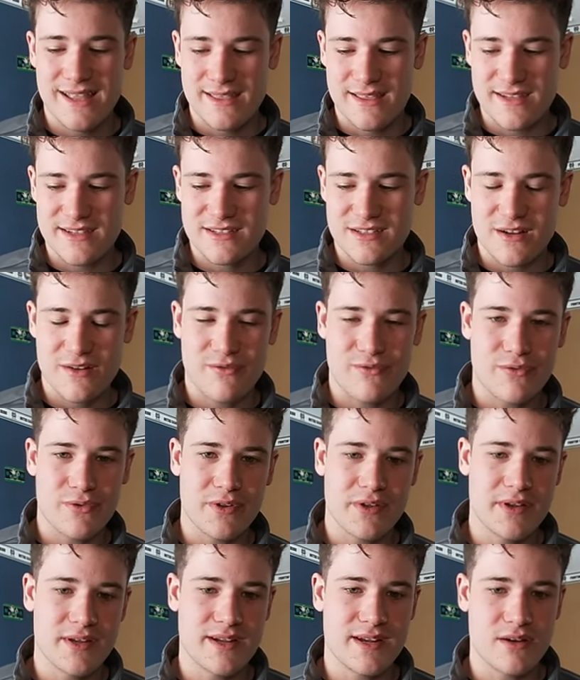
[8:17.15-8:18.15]
This stuff
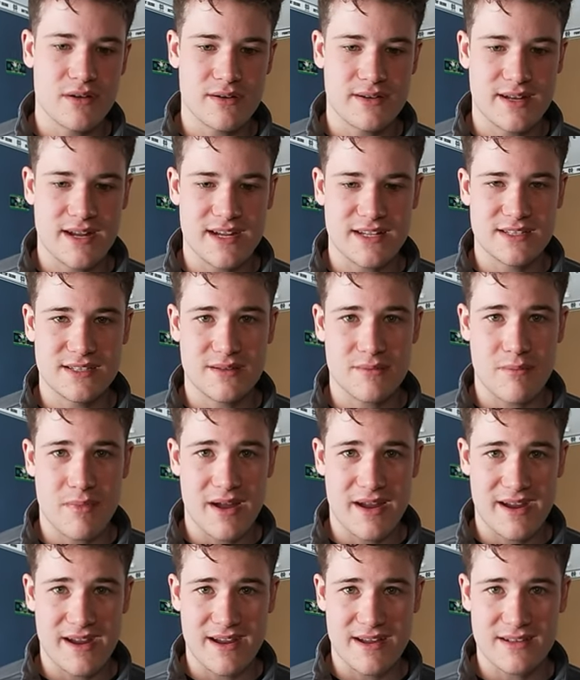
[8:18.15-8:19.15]
really irritates
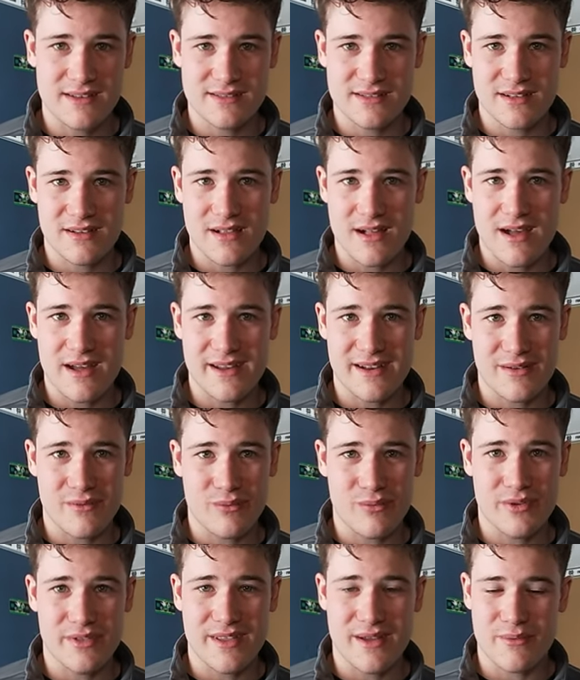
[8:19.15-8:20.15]
my hands a lot,
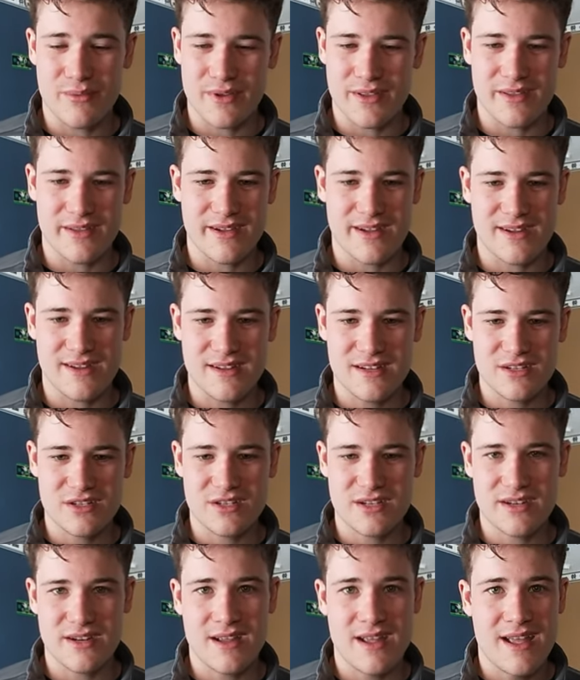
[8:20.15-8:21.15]
and they really get
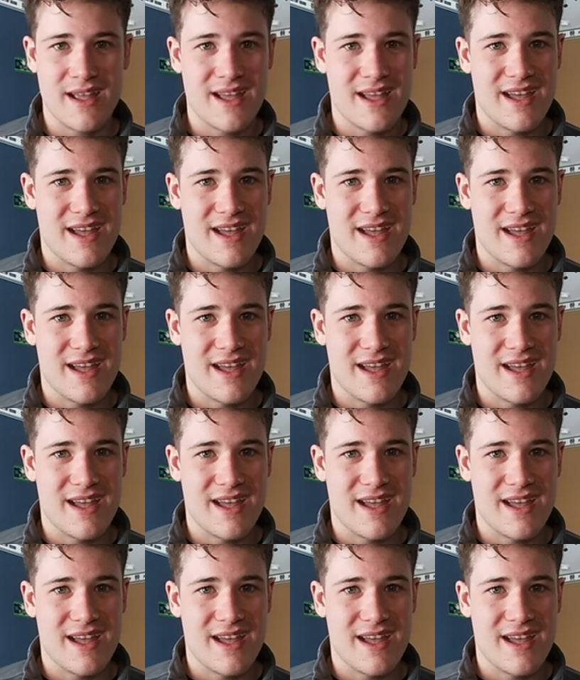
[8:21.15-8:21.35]
itchy.